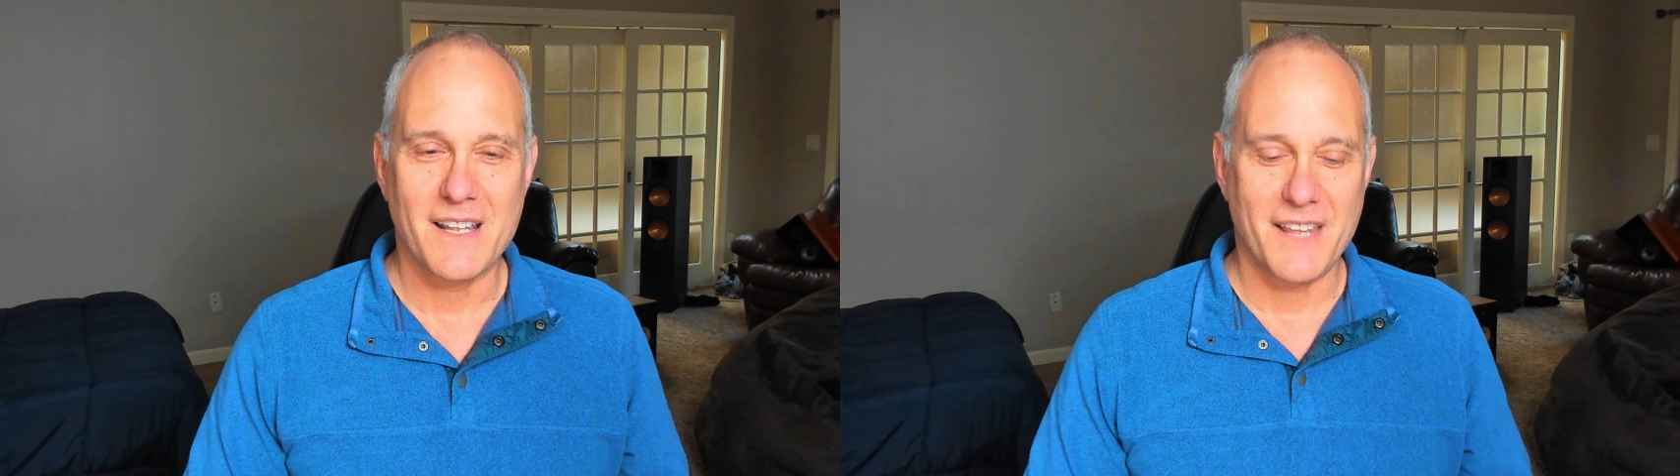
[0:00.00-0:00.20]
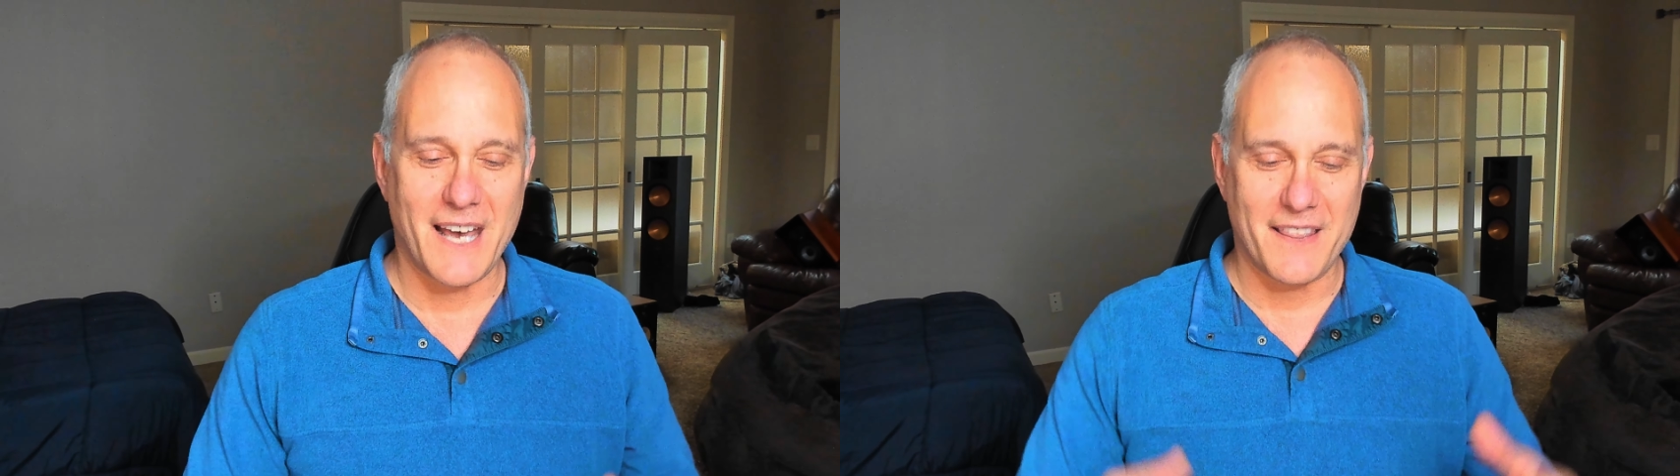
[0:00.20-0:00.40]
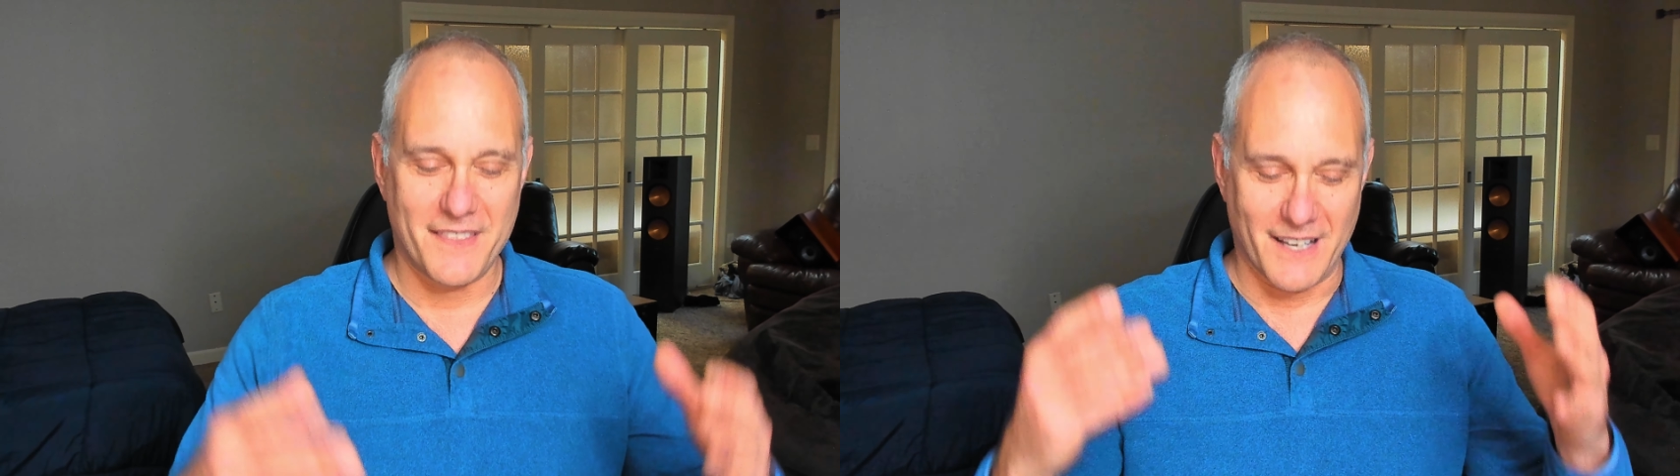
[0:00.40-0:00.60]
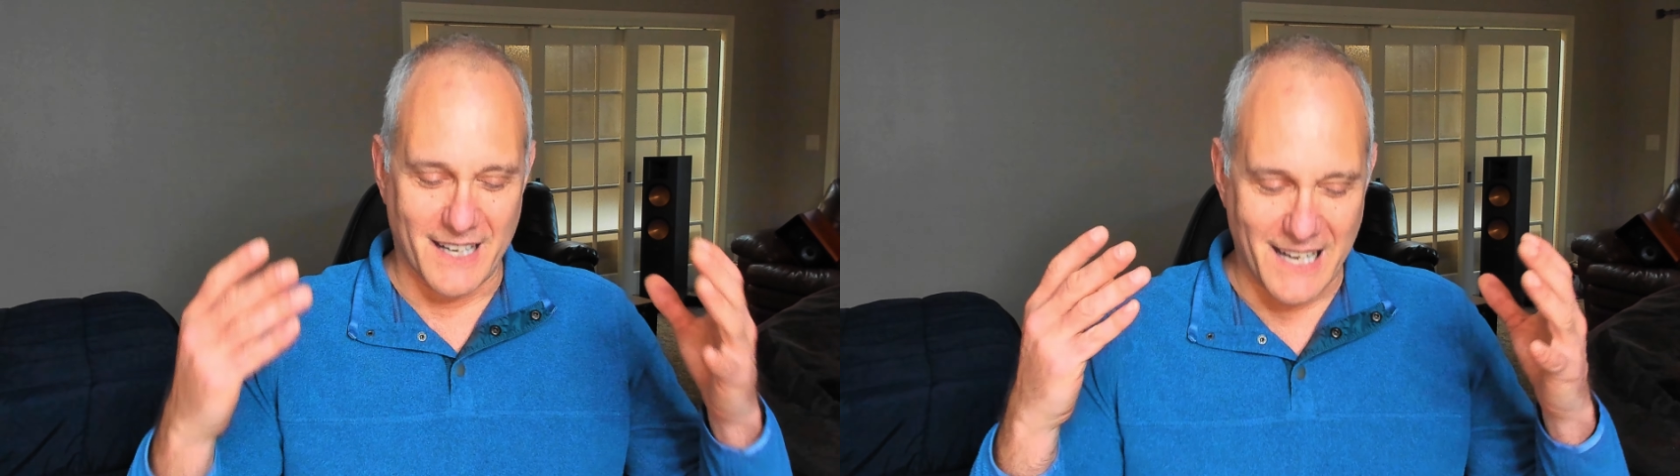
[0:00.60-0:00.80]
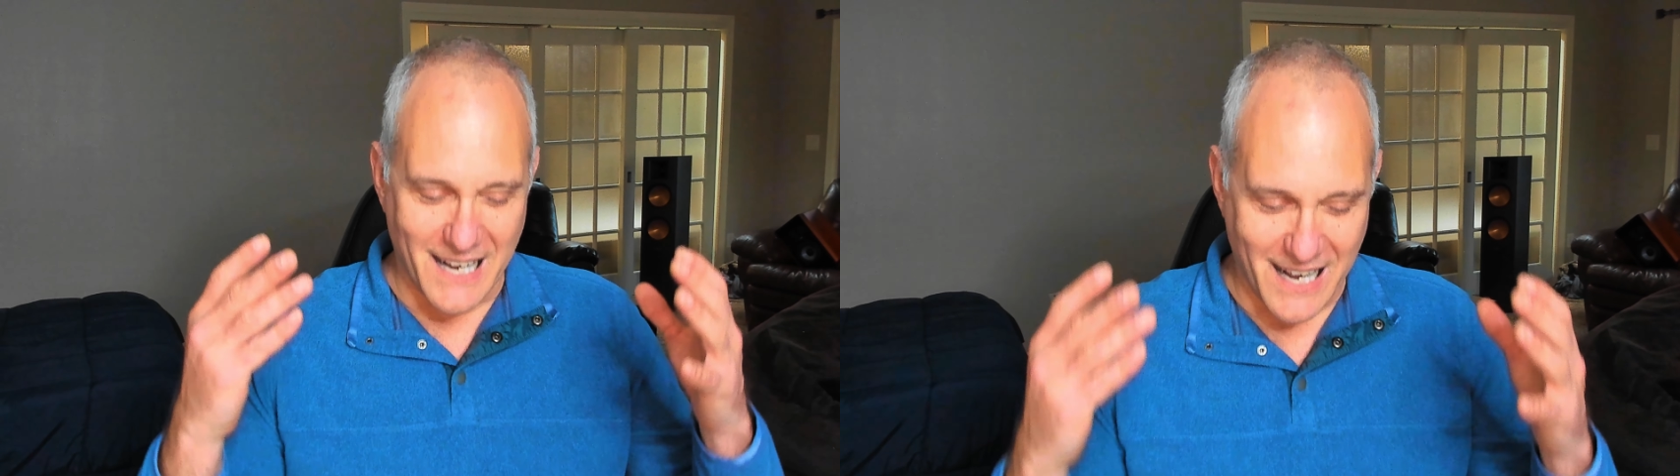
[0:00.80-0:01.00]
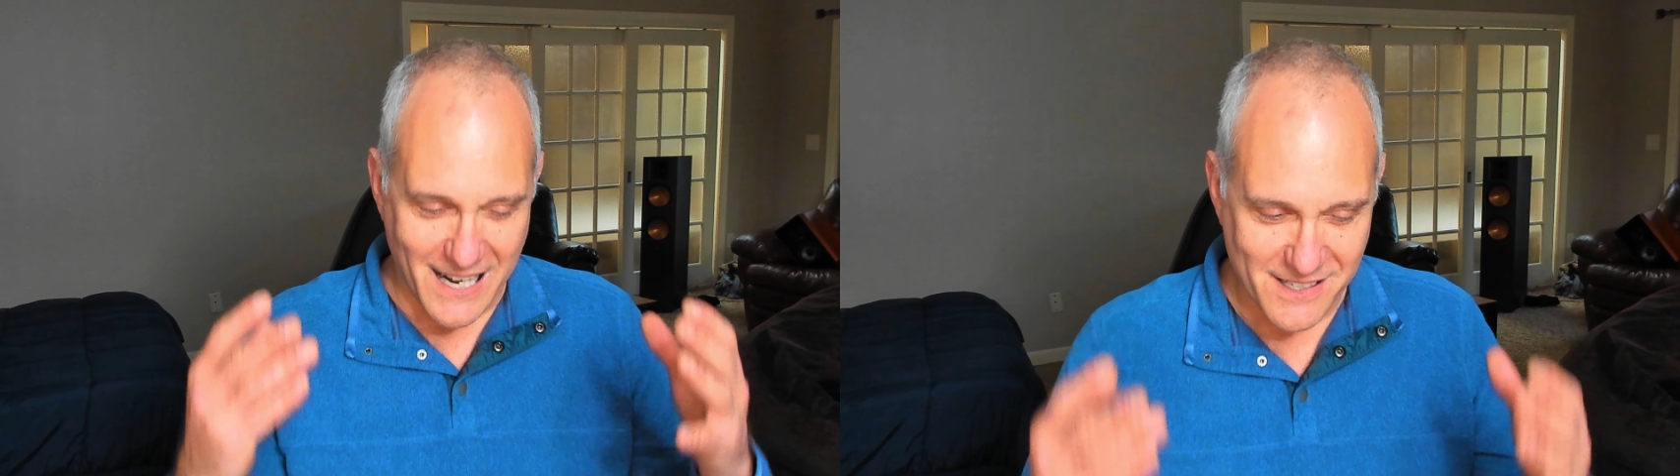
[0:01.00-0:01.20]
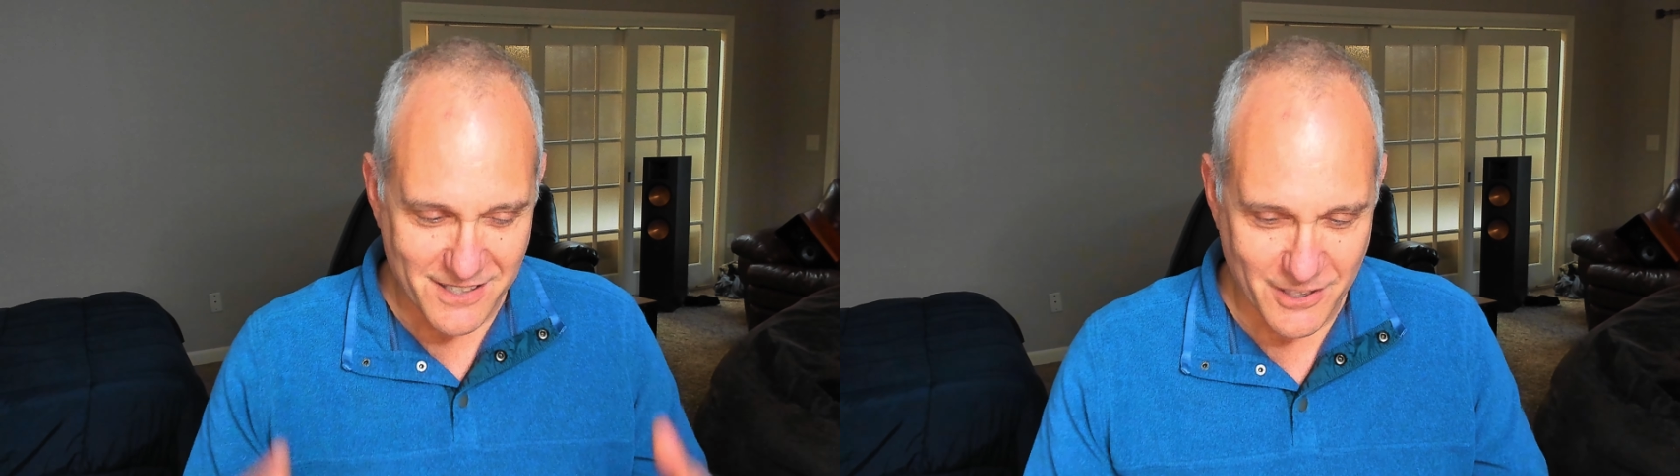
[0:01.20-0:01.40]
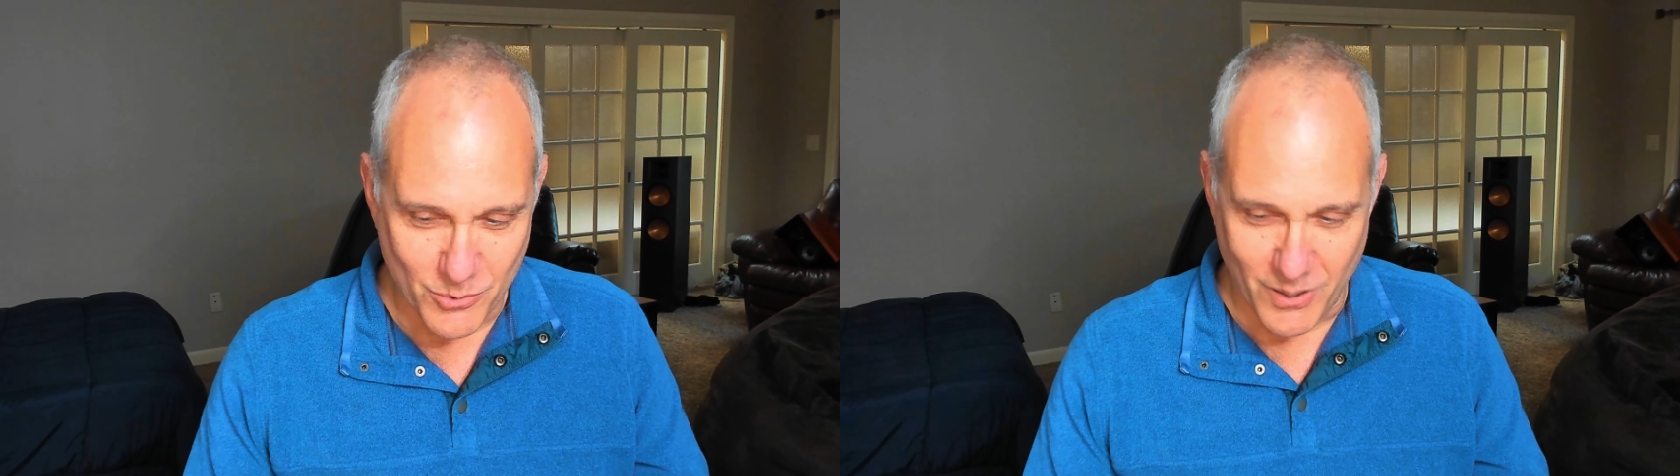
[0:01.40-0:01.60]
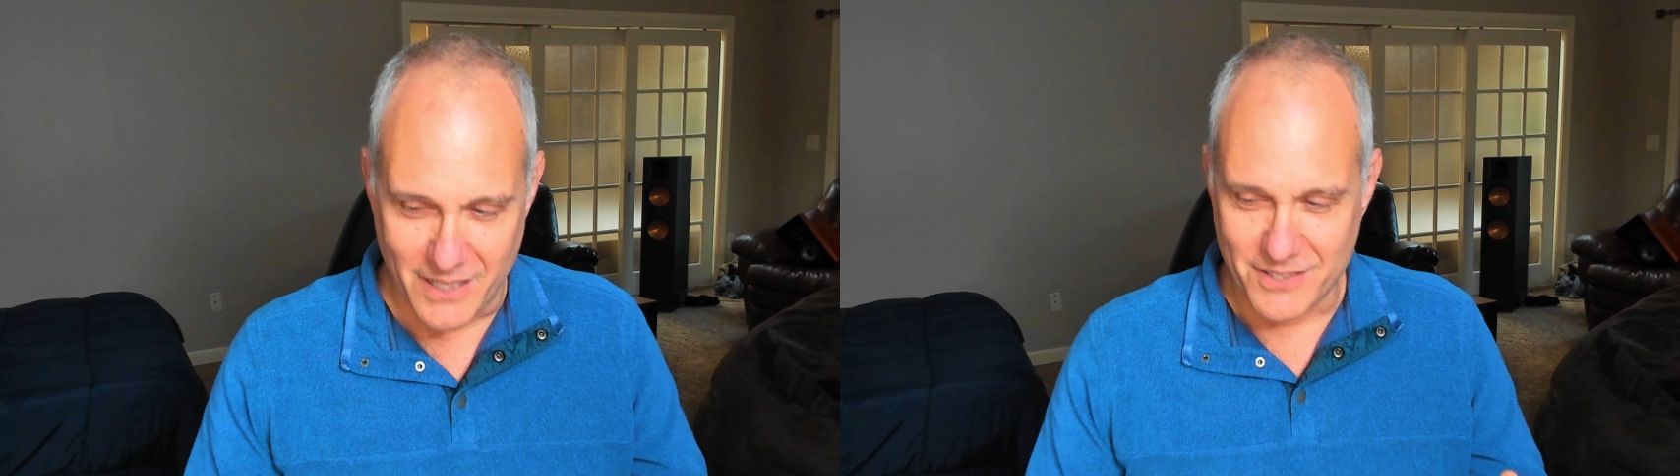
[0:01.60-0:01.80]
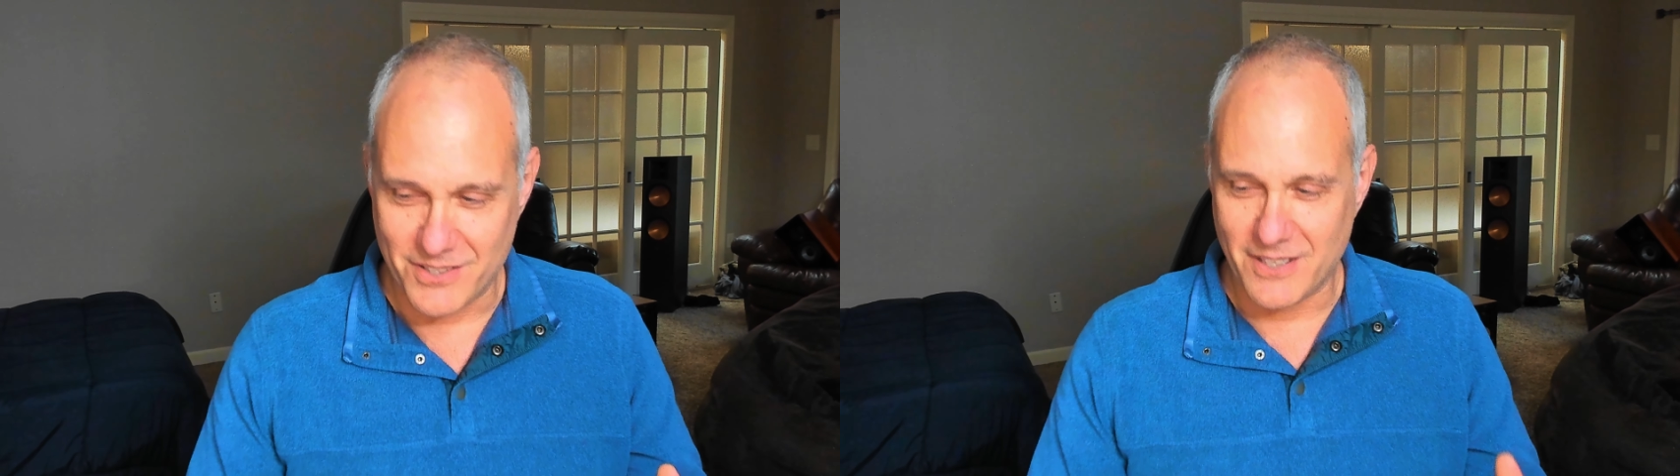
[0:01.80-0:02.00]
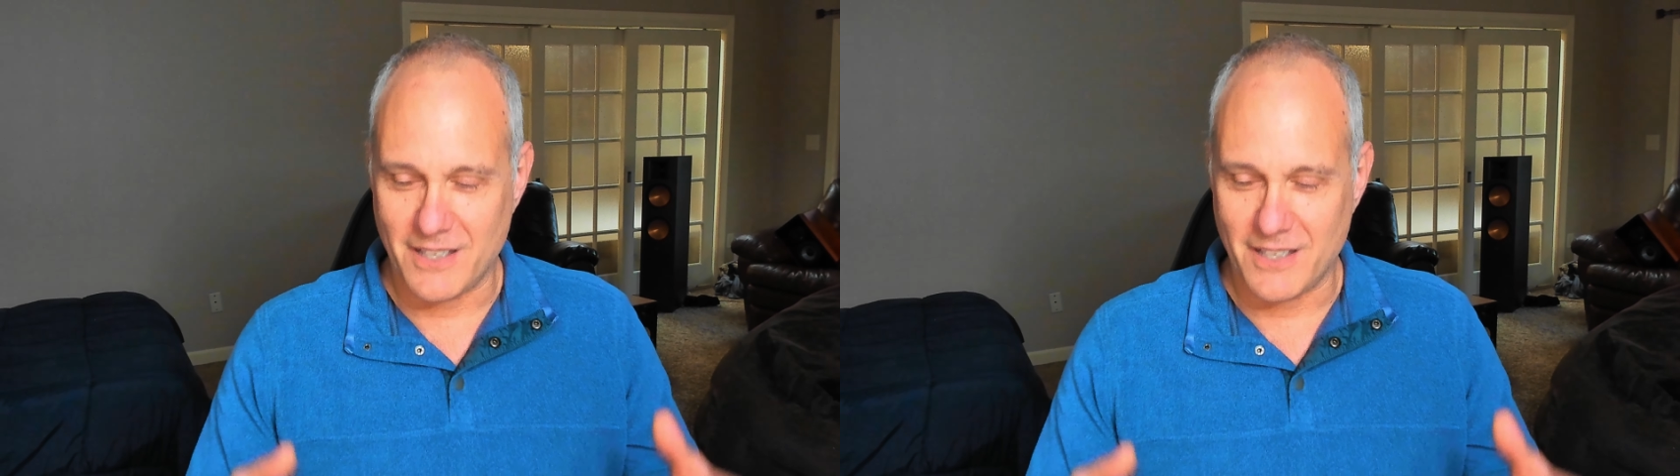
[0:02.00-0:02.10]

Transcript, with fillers: that the consequence,